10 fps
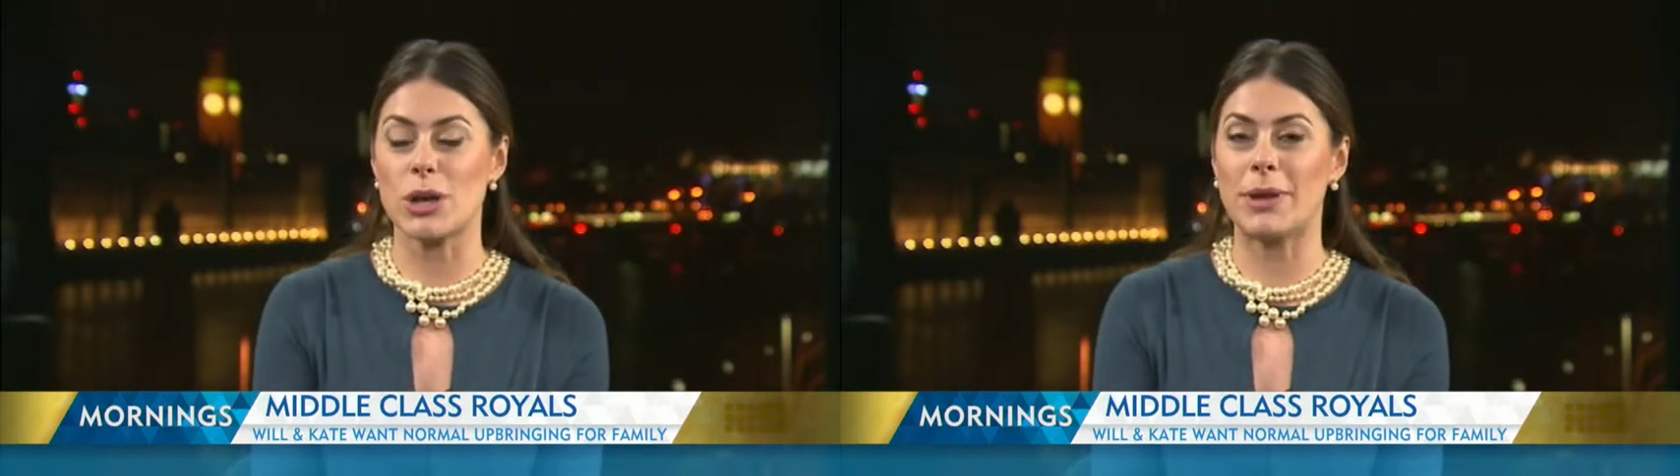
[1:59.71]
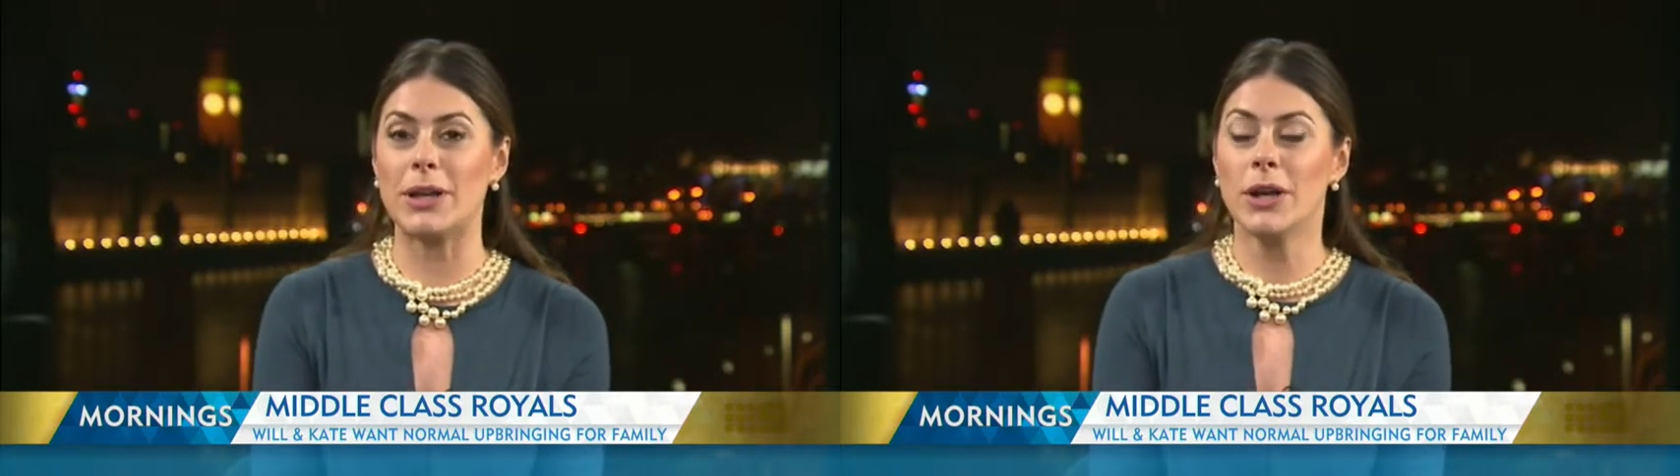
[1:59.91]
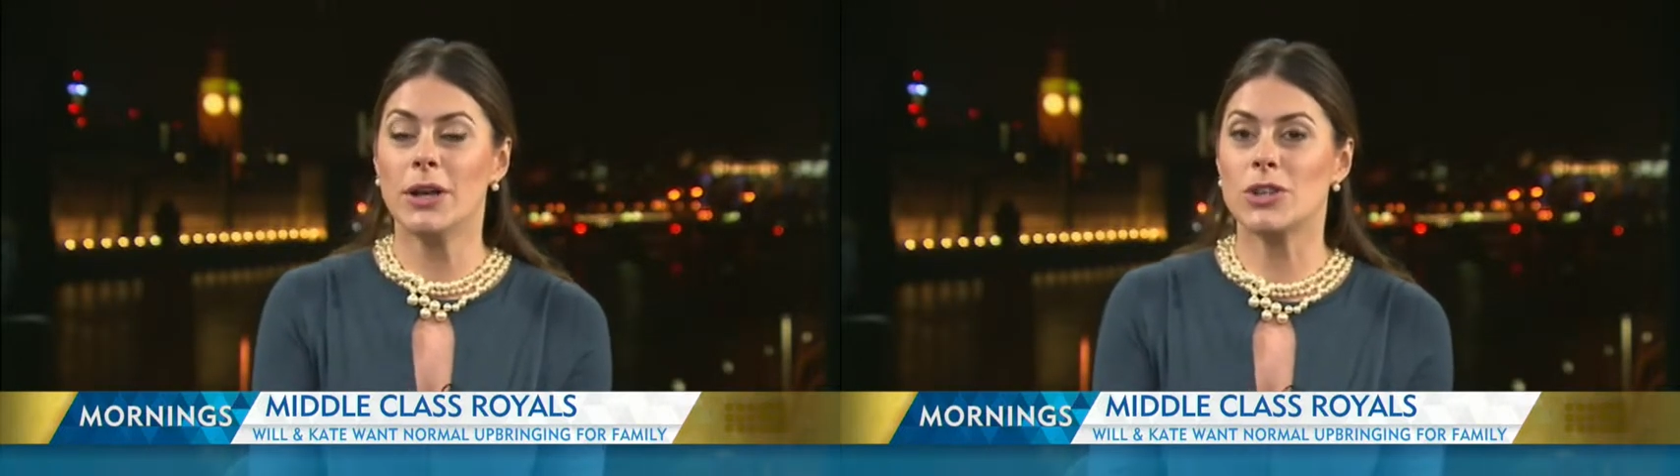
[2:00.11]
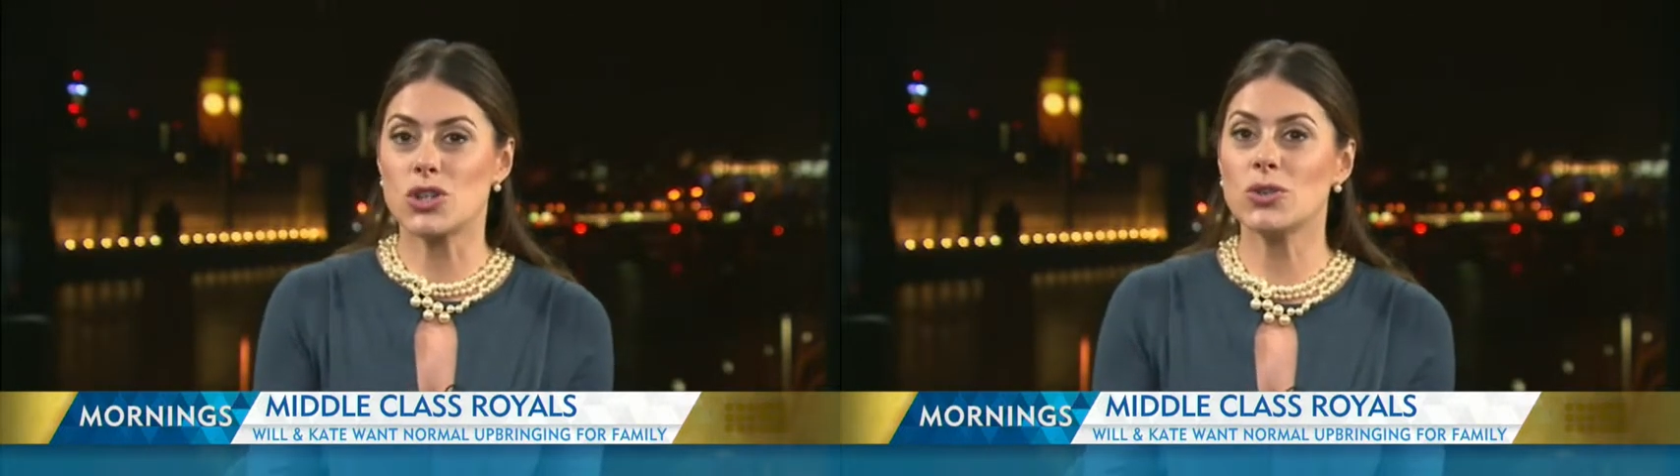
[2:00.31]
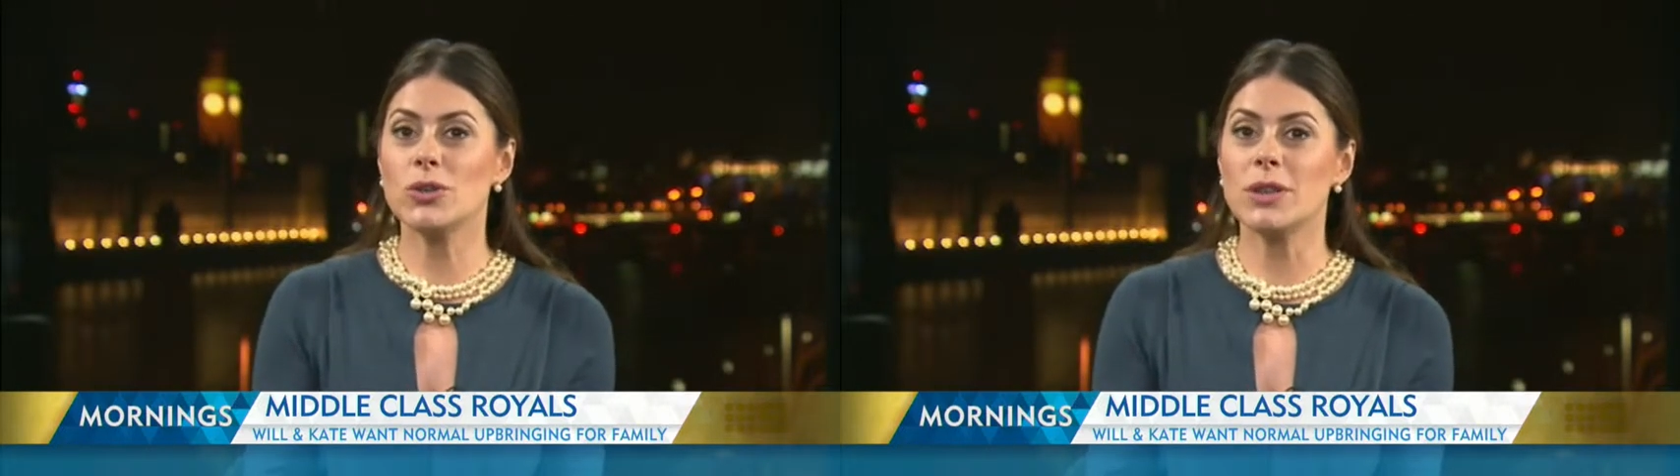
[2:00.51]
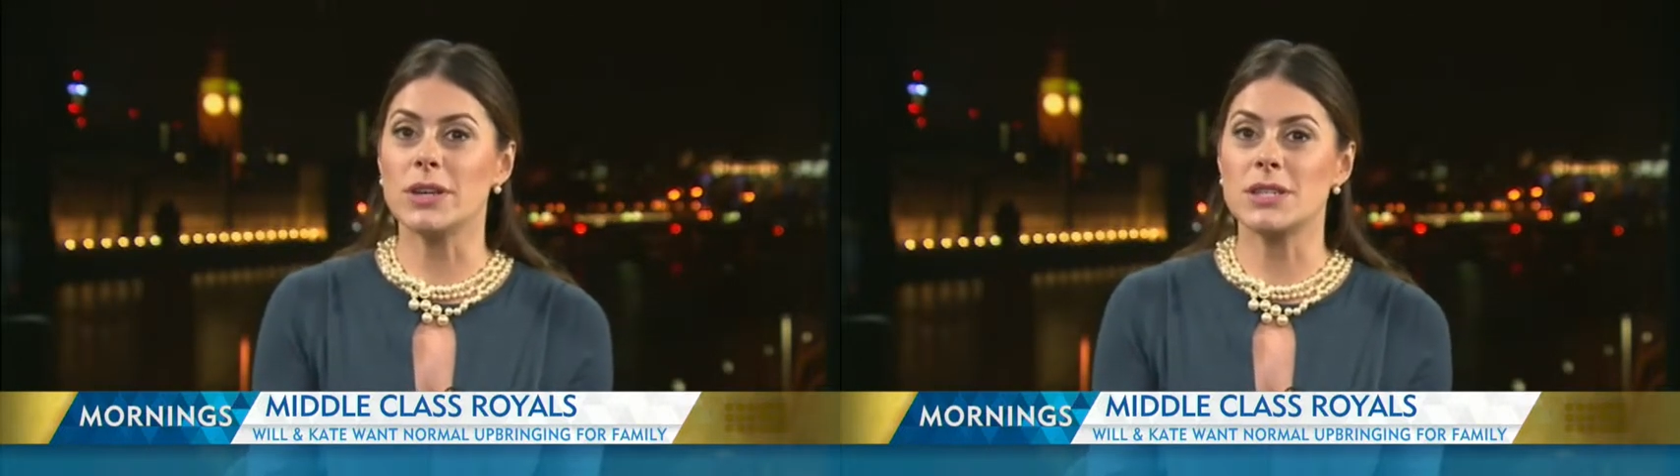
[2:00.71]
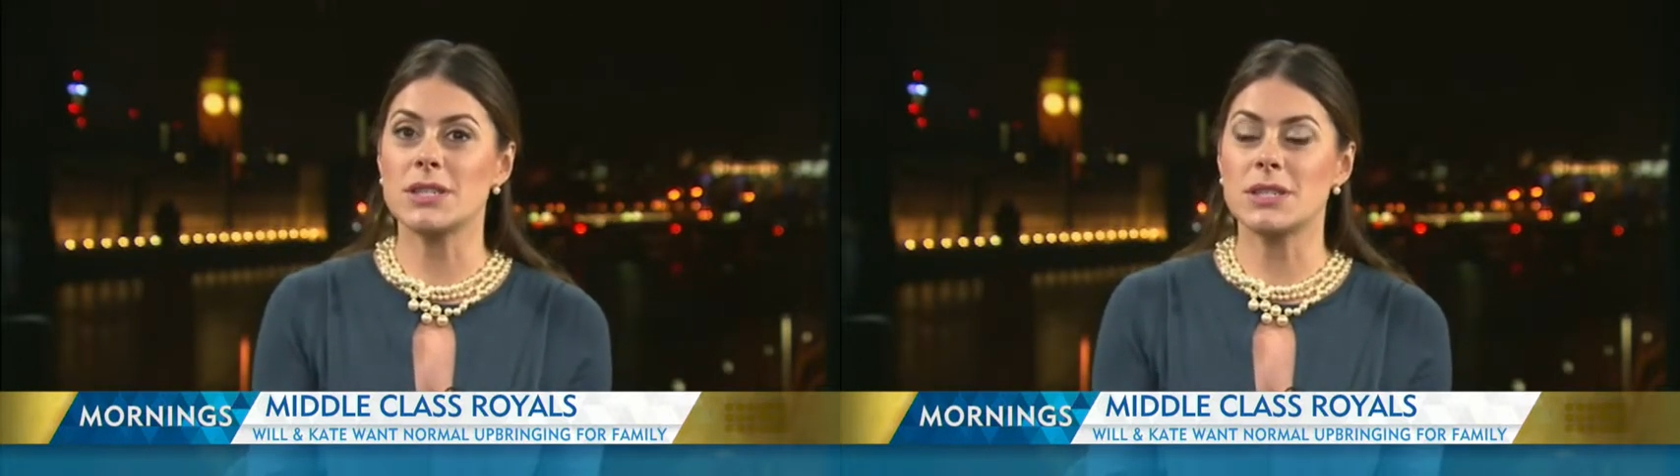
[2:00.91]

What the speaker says: I mean, the truth is